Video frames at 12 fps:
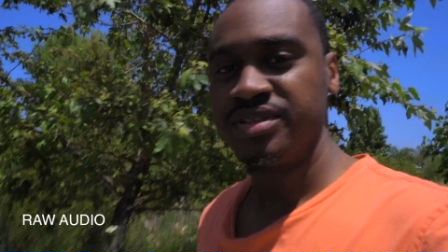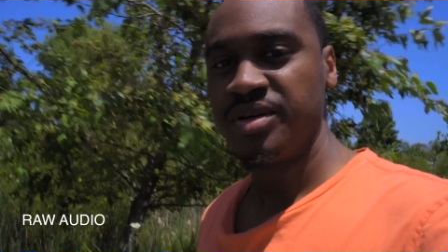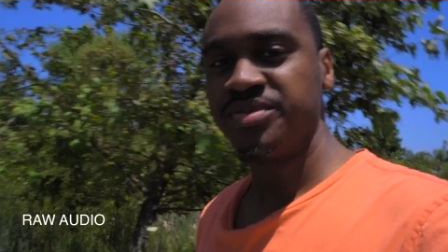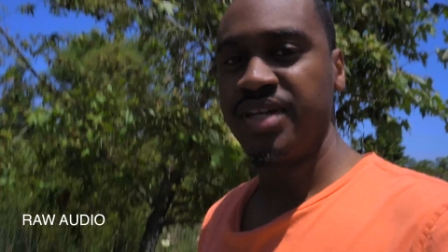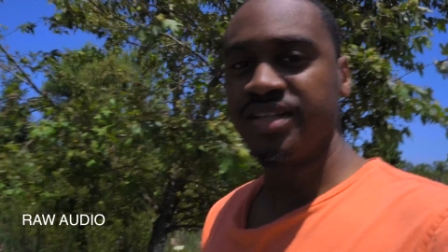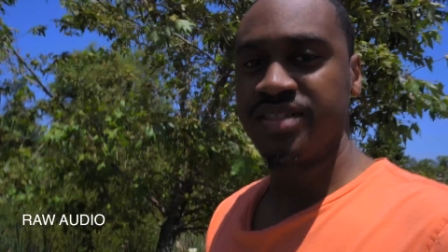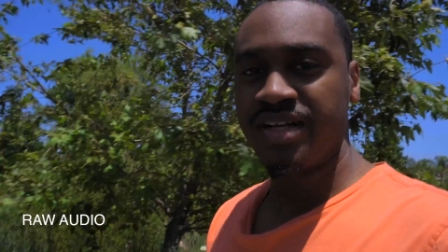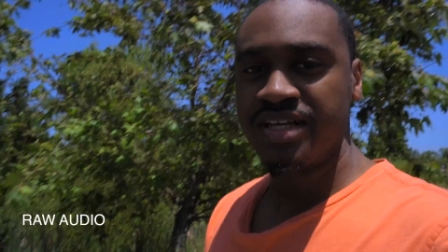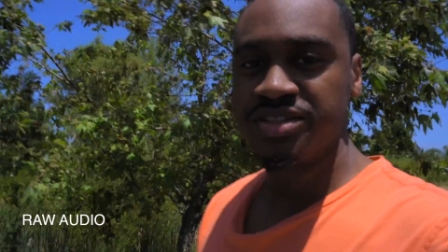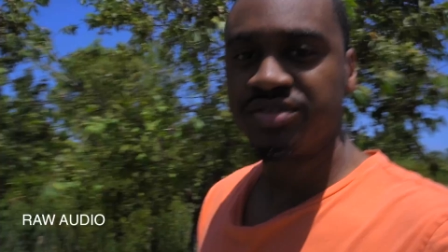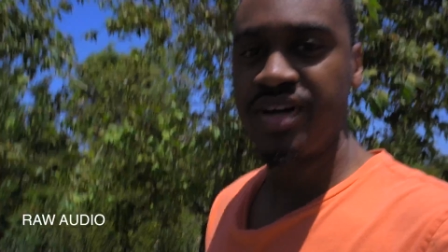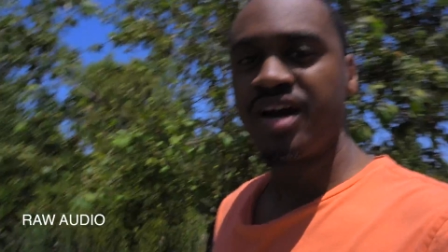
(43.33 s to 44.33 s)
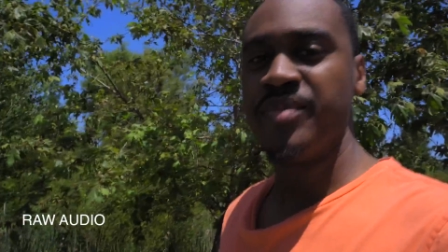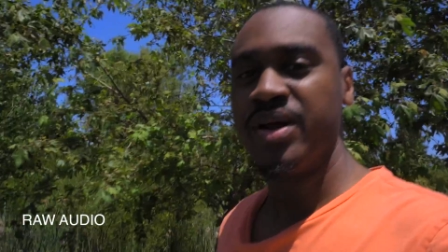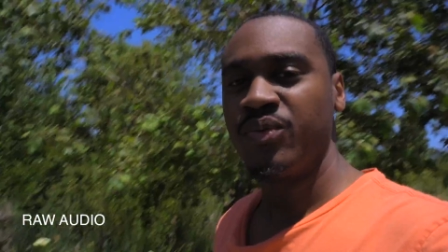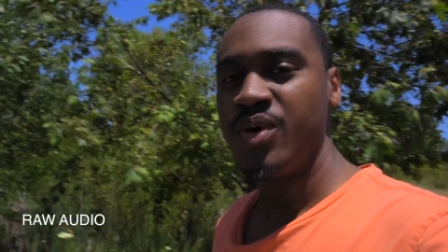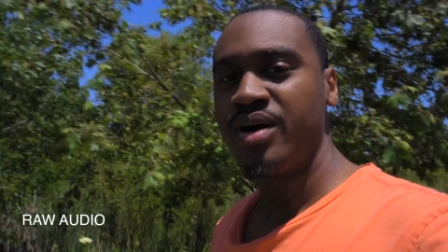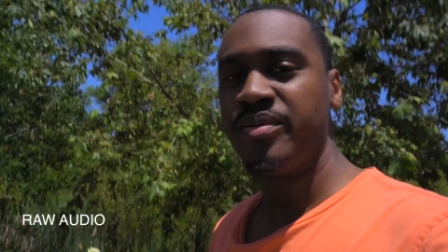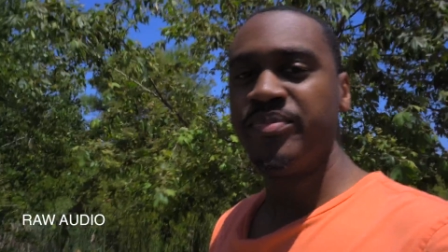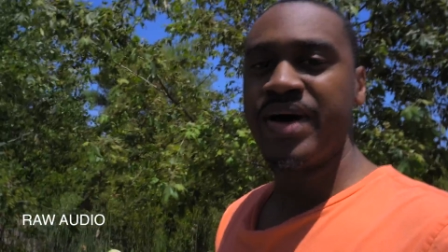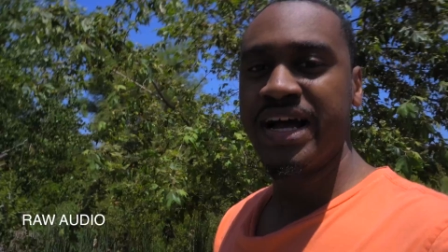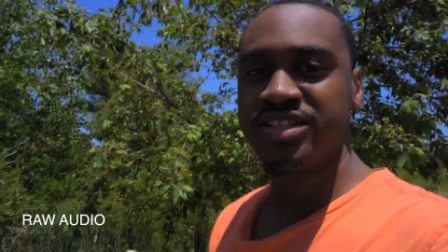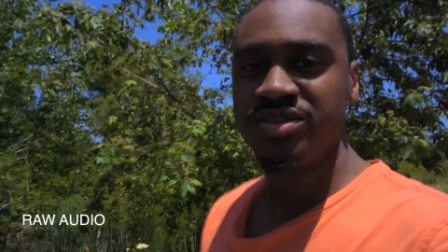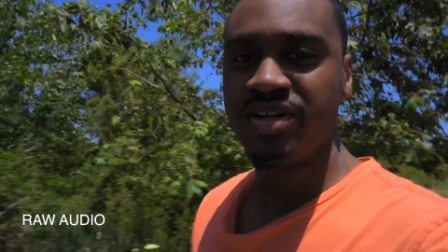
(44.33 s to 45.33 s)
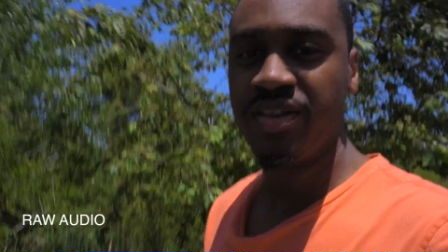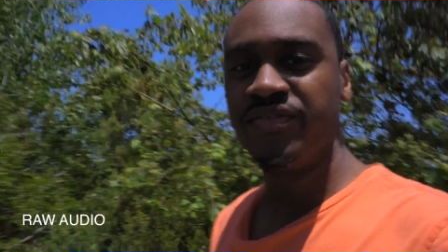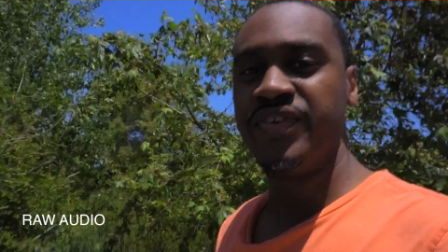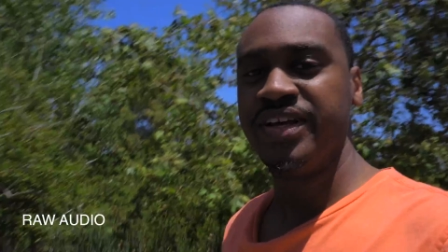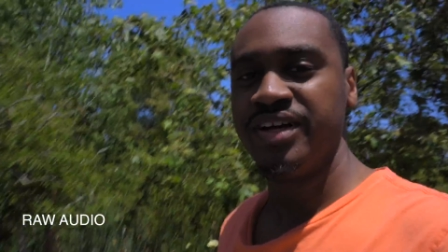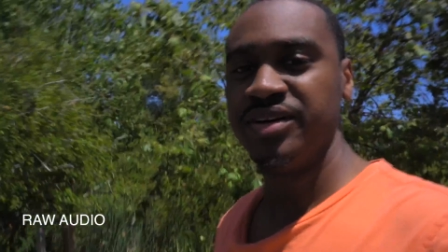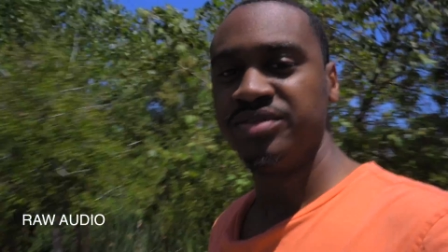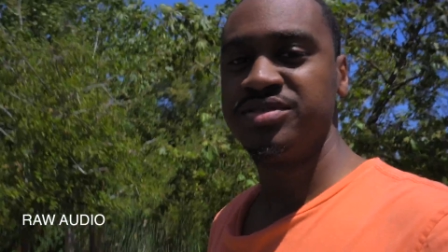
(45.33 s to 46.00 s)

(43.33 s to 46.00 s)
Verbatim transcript: Dope Status on Instagram, and welcome back to another video.